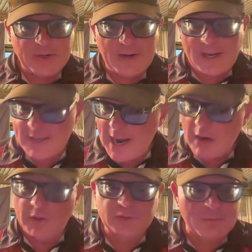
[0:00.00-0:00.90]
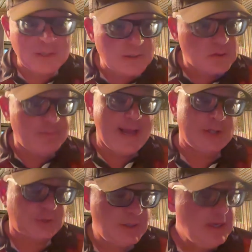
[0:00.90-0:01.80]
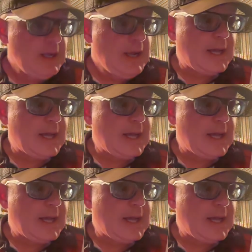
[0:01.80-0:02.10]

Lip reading: your head. Yeah, I always win my local match. I